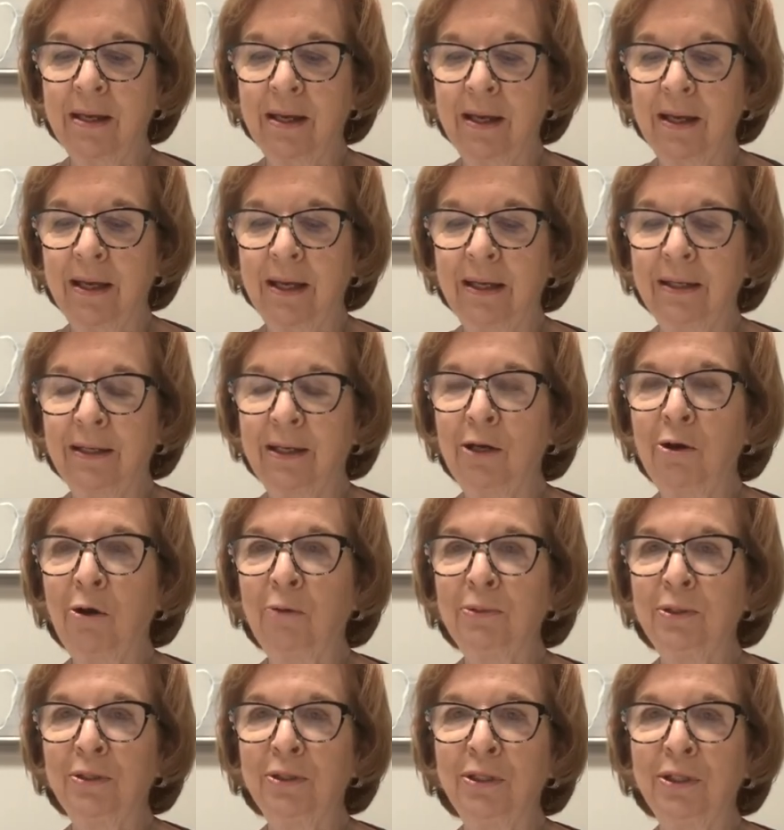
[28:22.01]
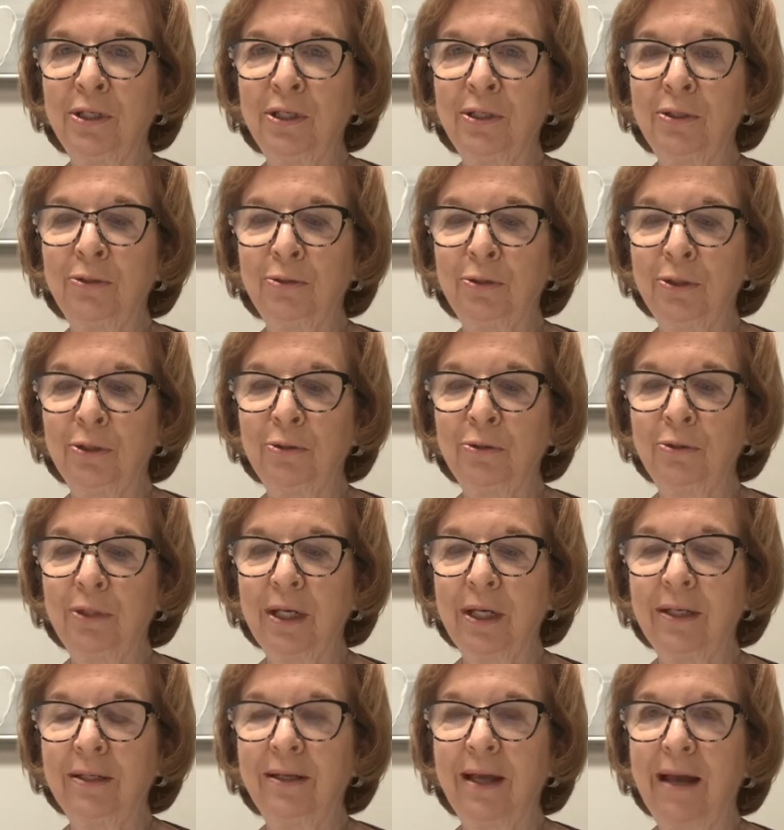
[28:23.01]
And I hope to see you soon,
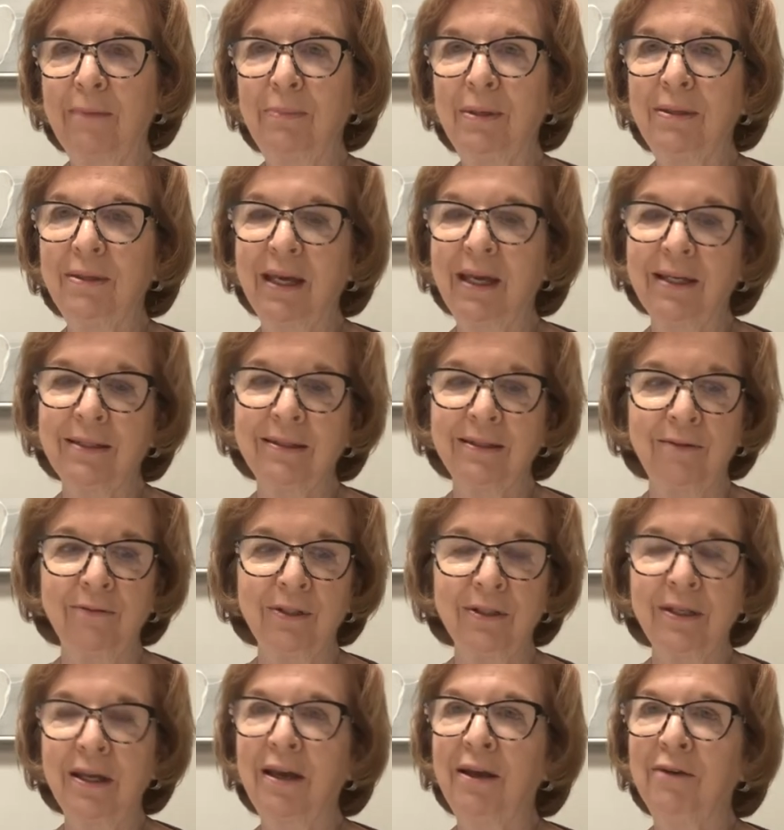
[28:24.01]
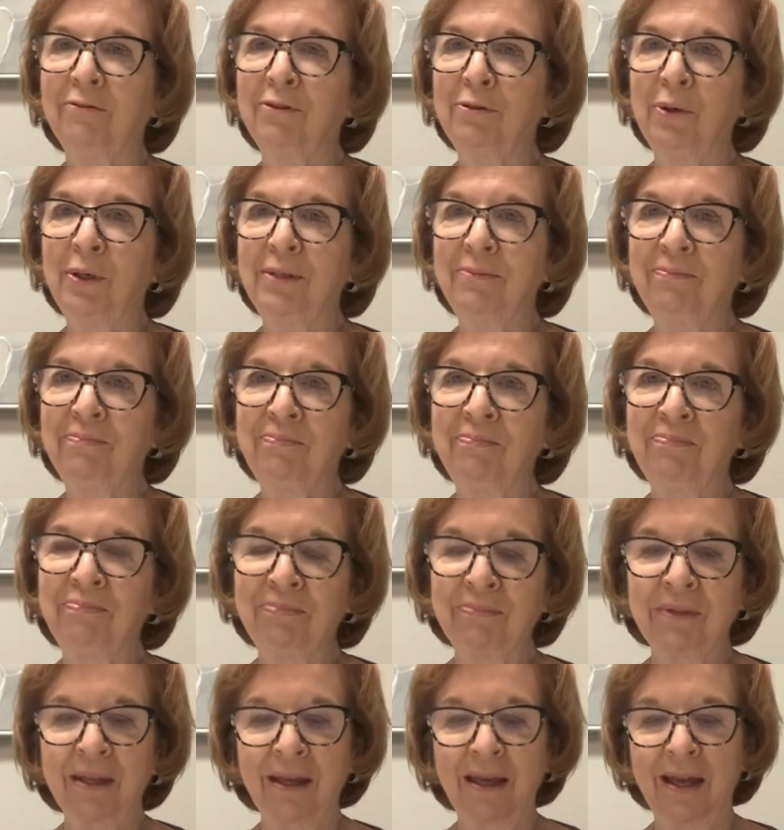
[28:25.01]
and happy Thanksgiving to everyone,
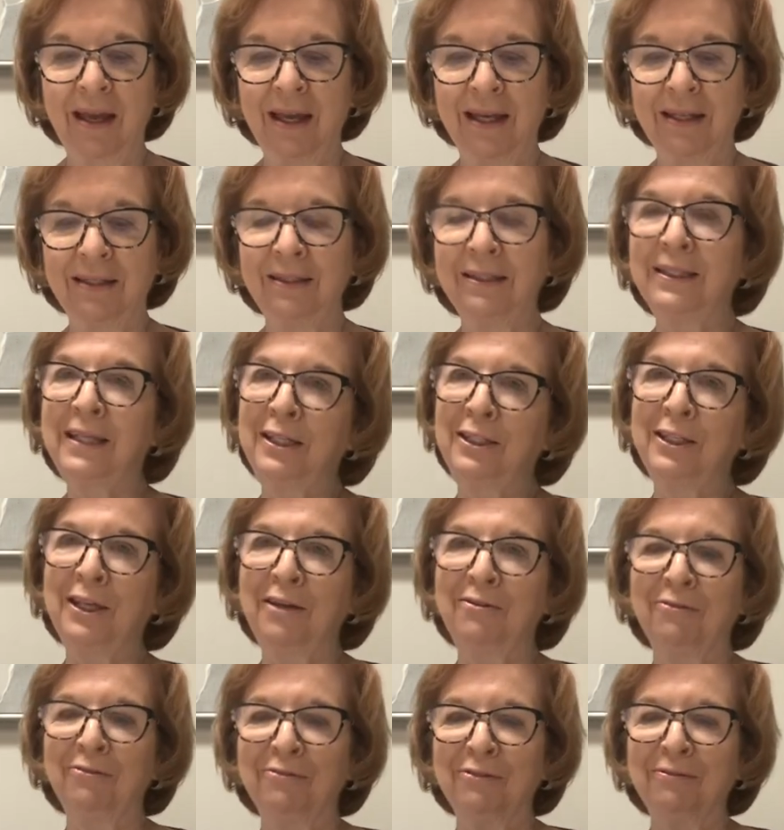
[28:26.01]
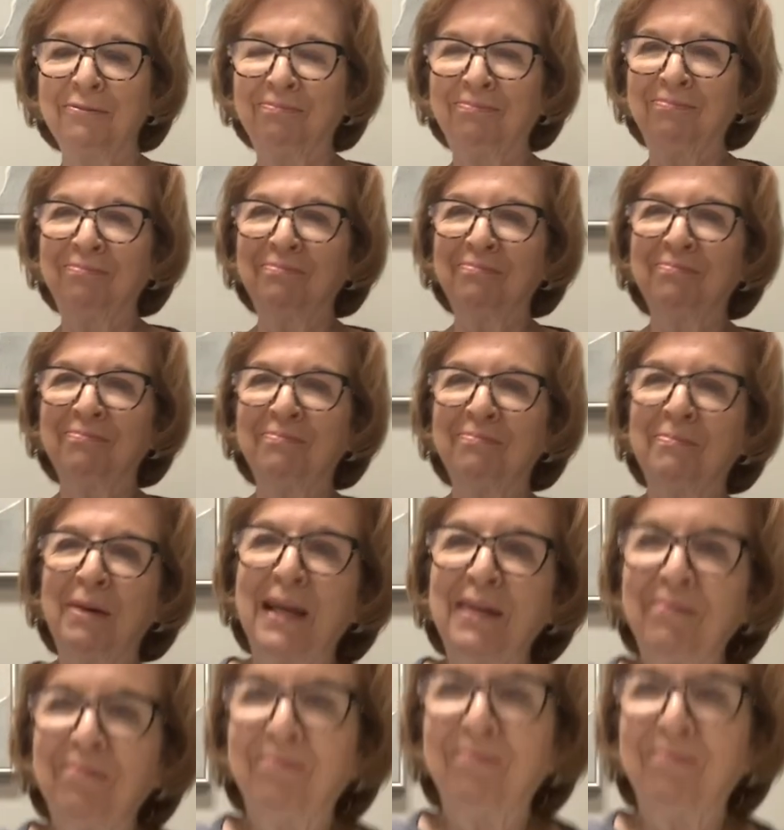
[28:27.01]
and stay safe. Bye.